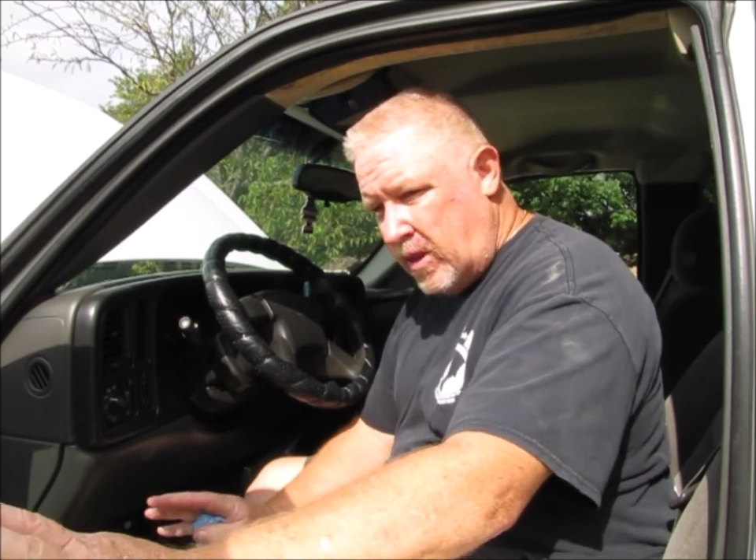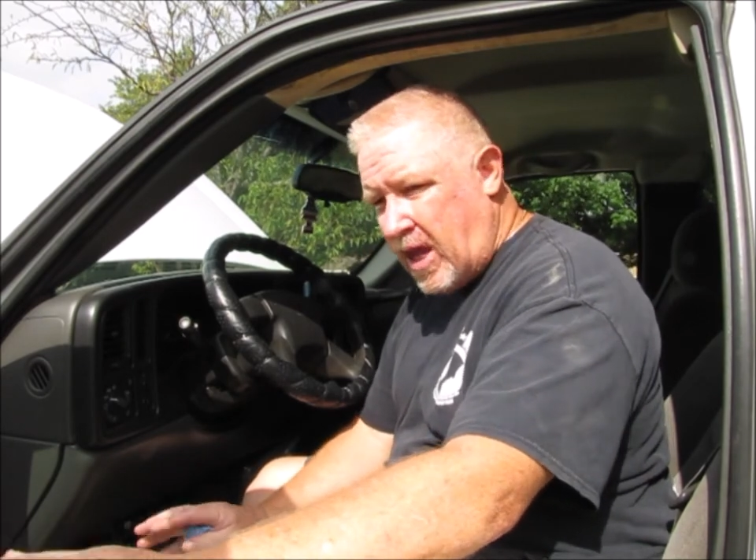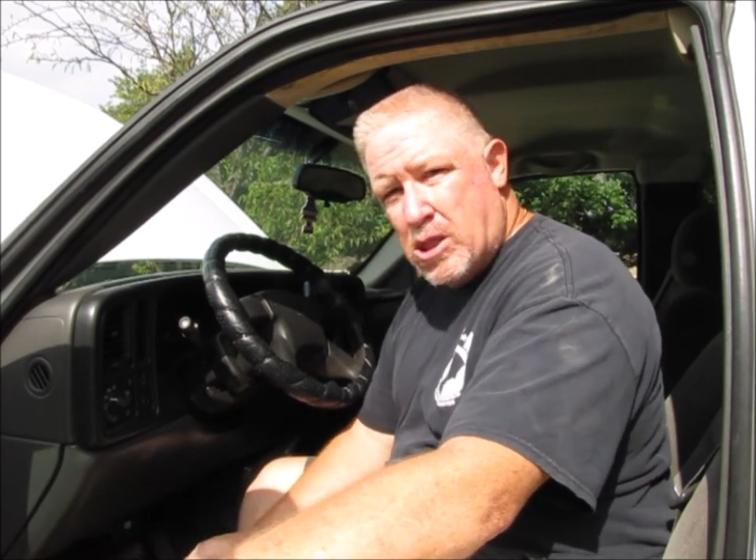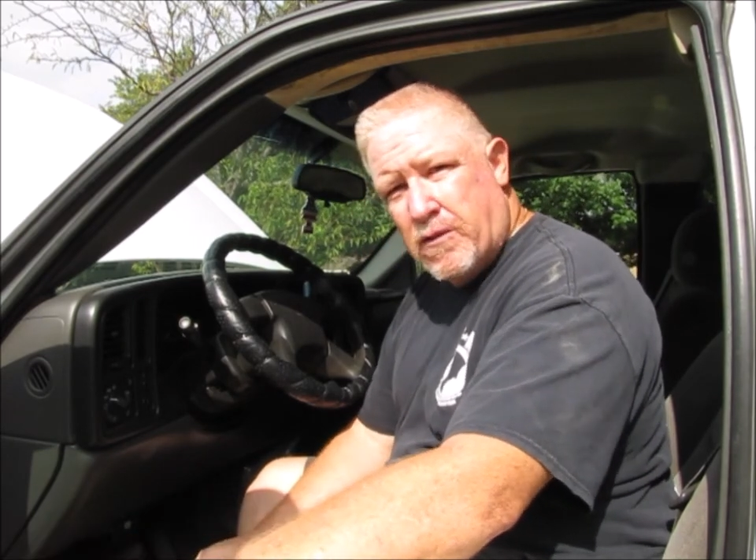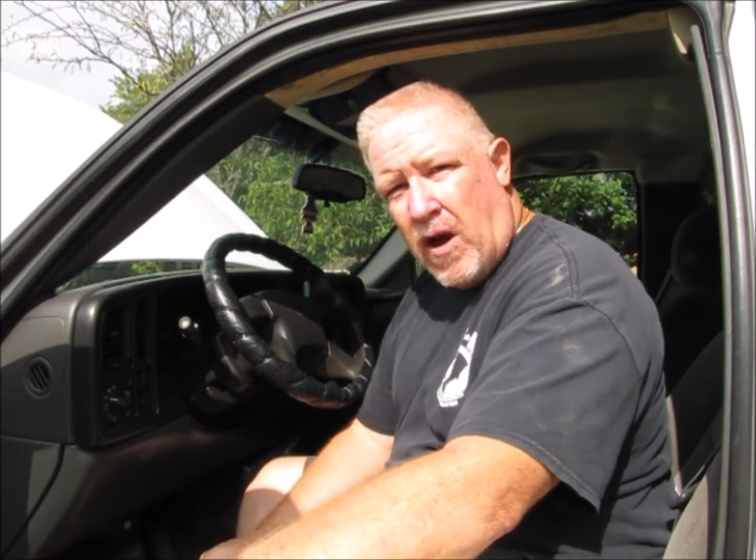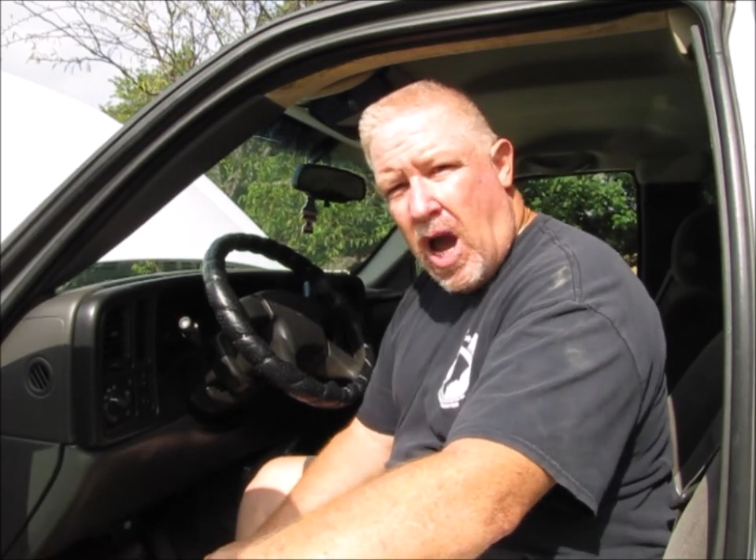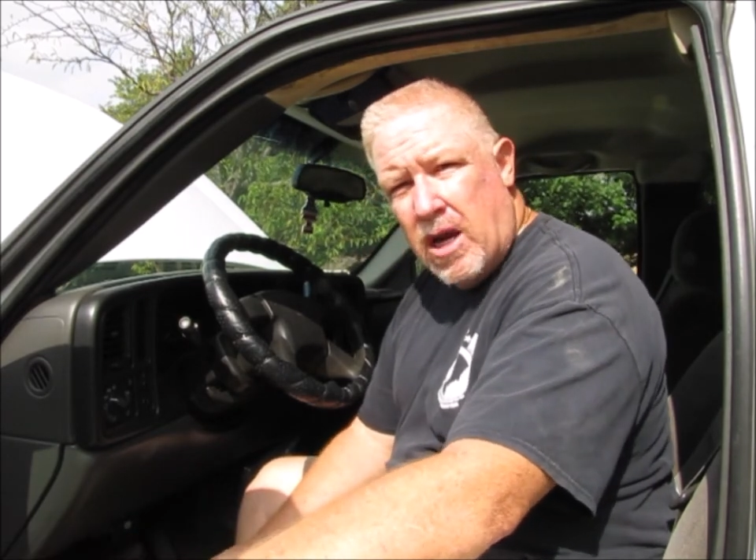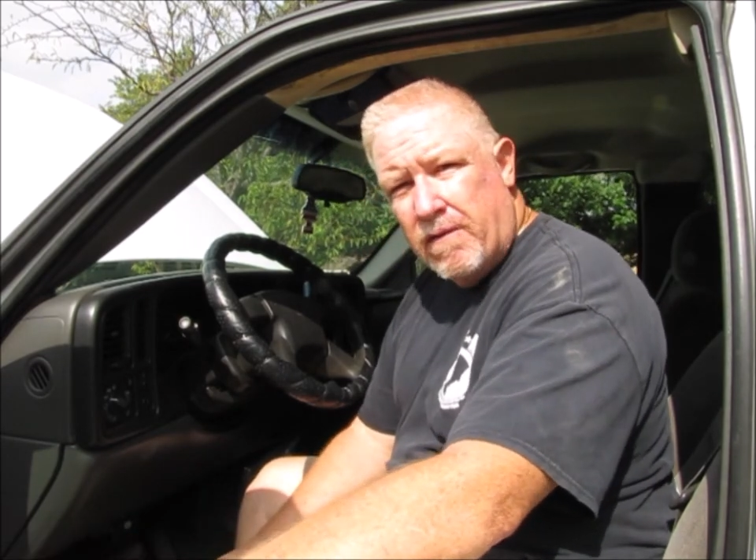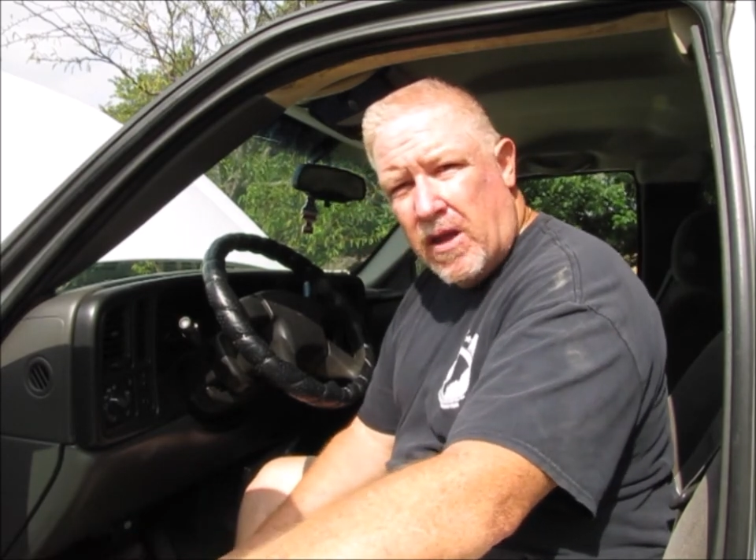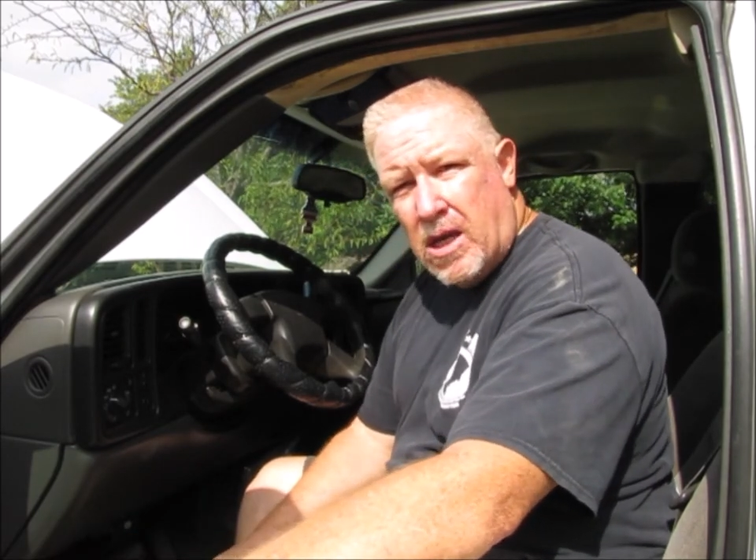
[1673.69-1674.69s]
That's fine
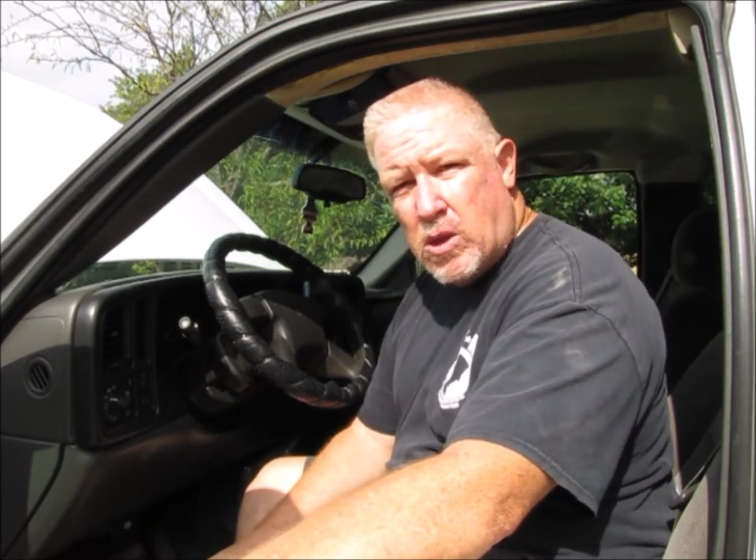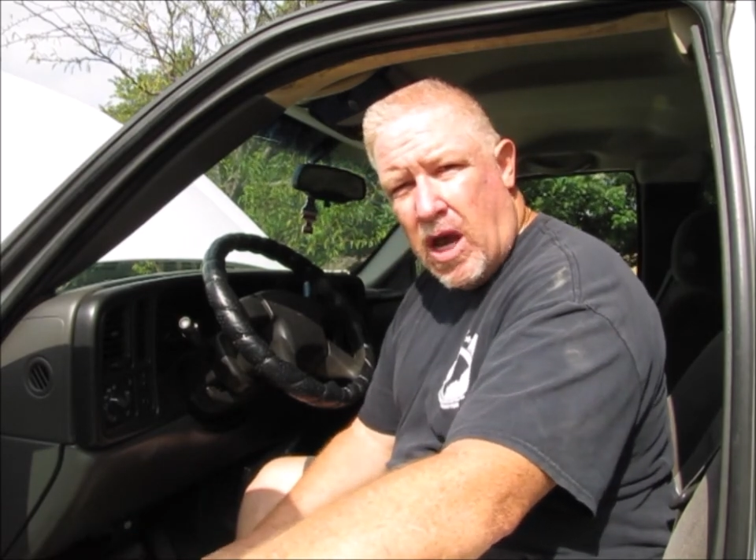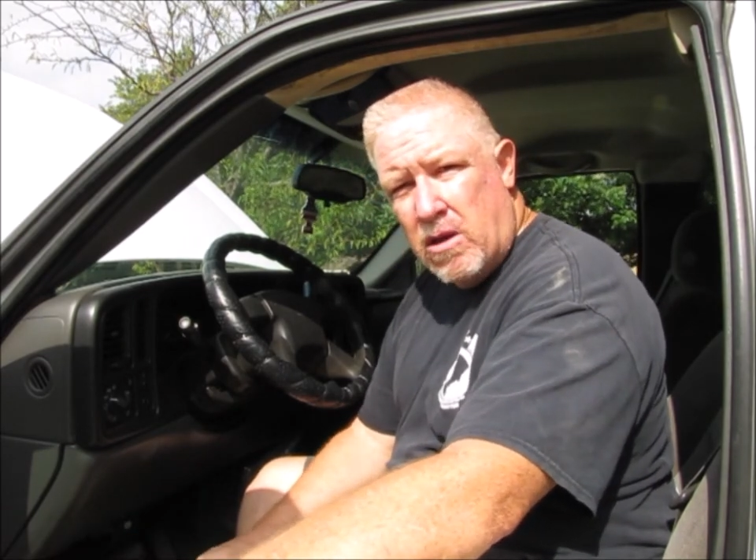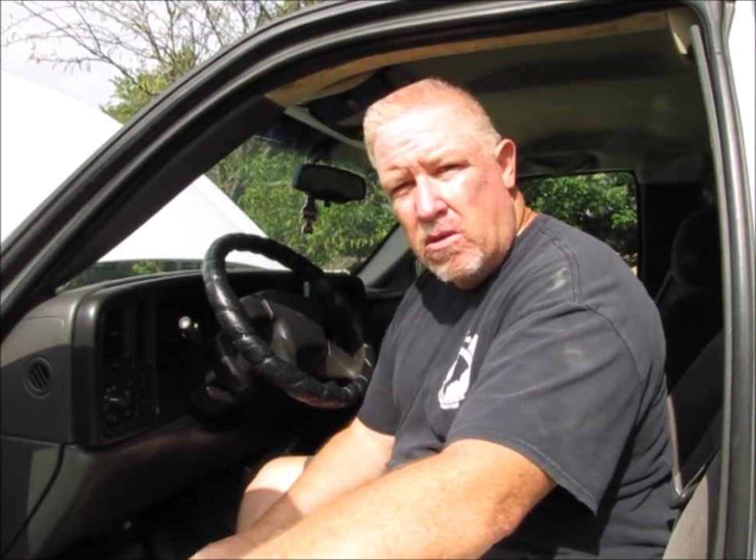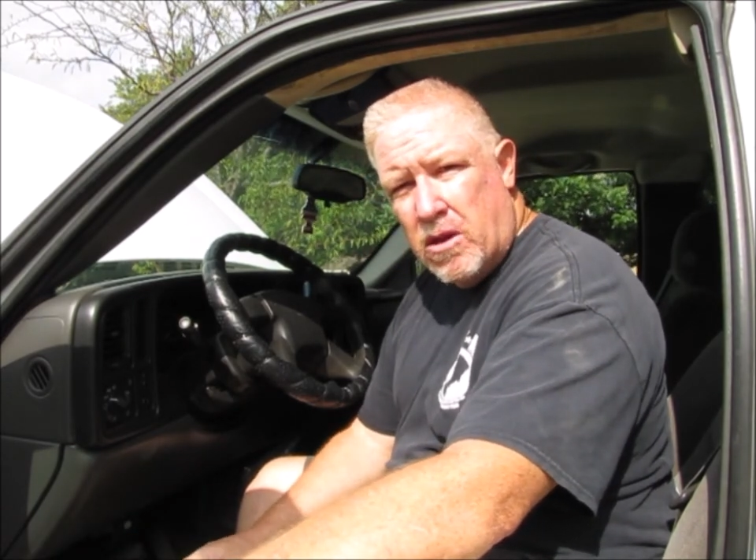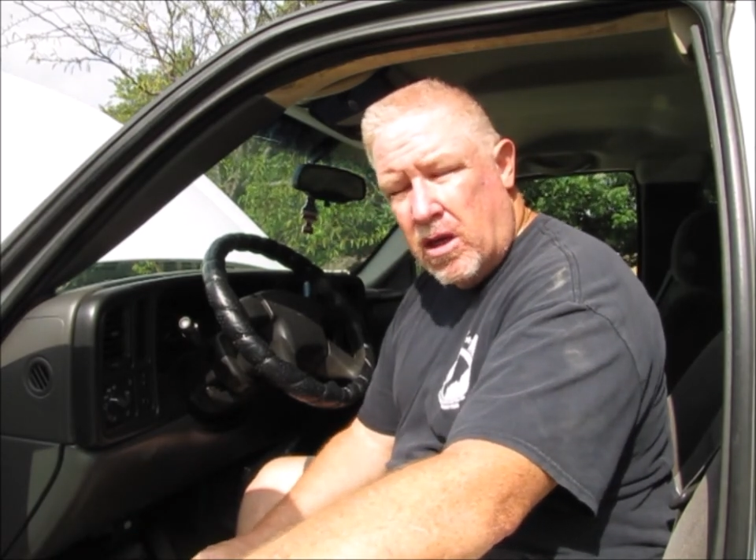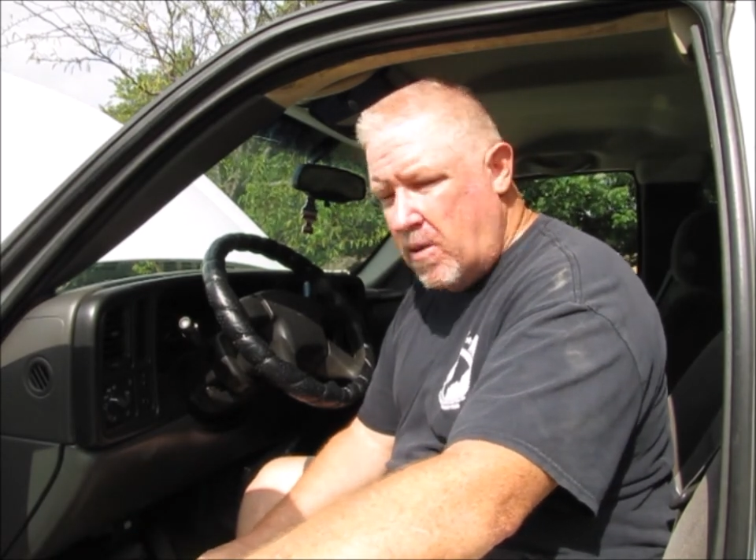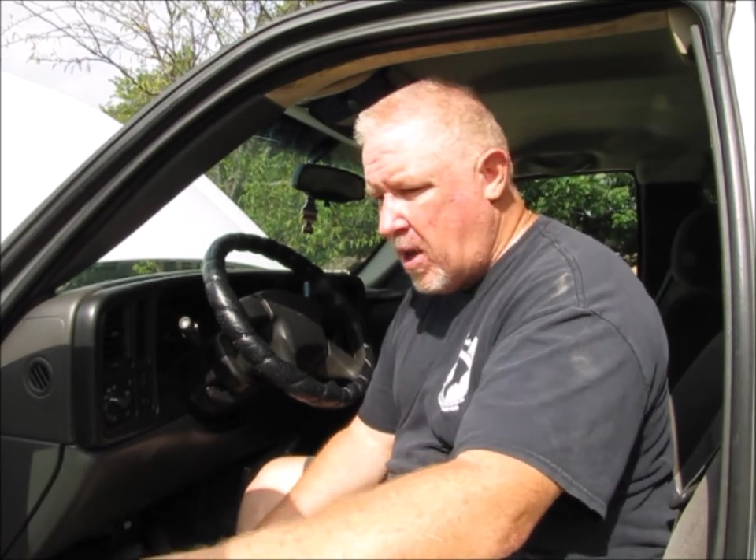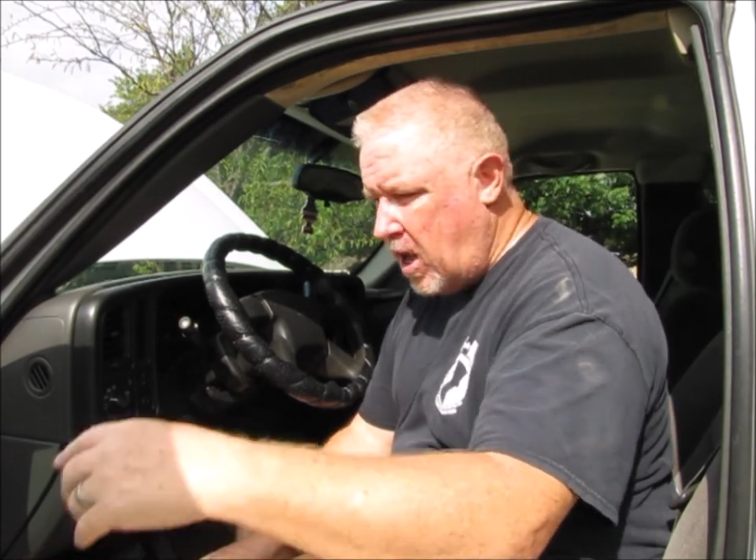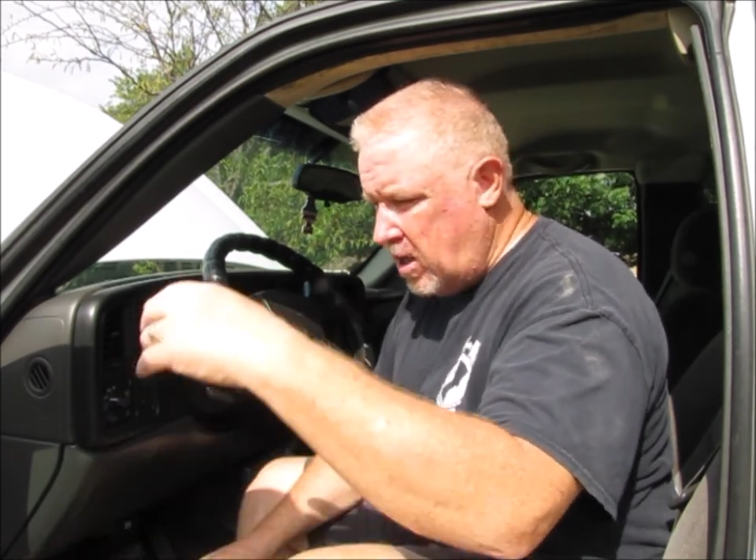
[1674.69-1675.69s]
if that's how you think
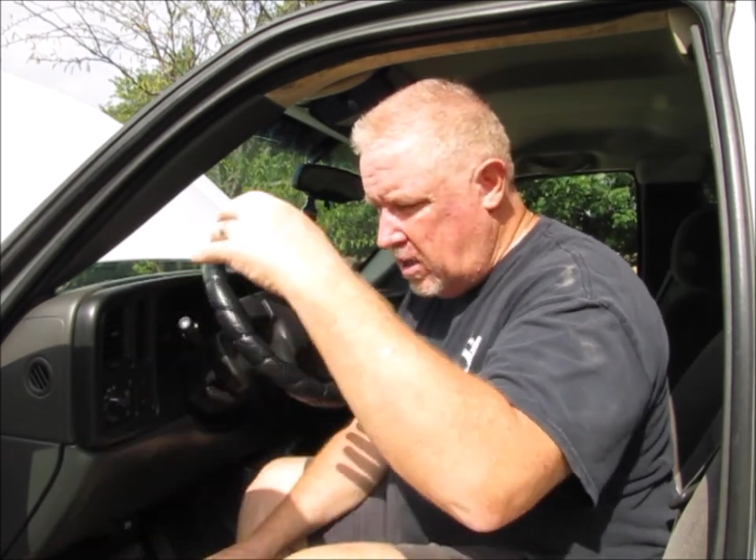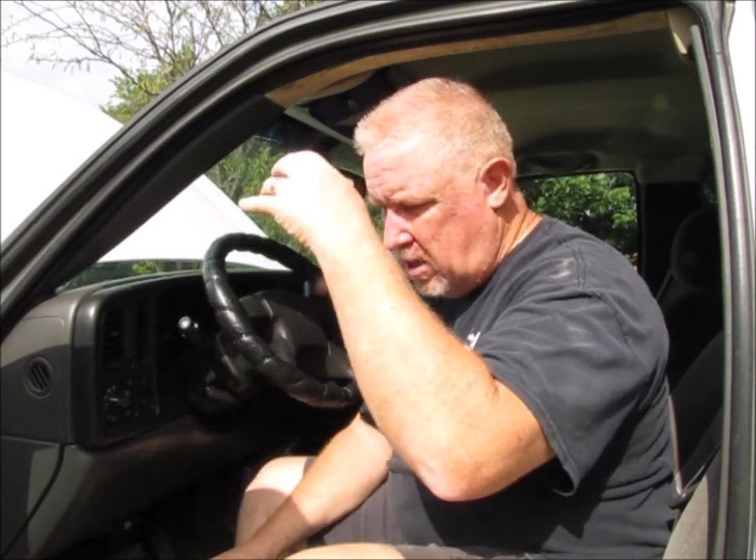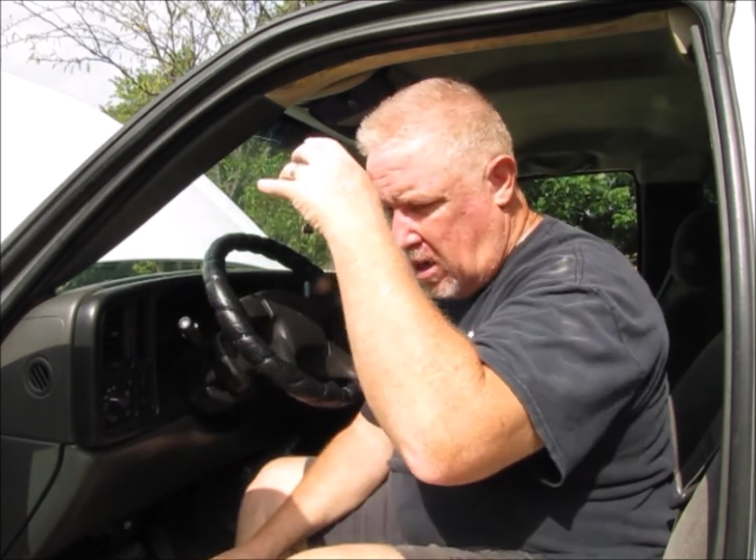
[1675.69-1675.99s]
about it.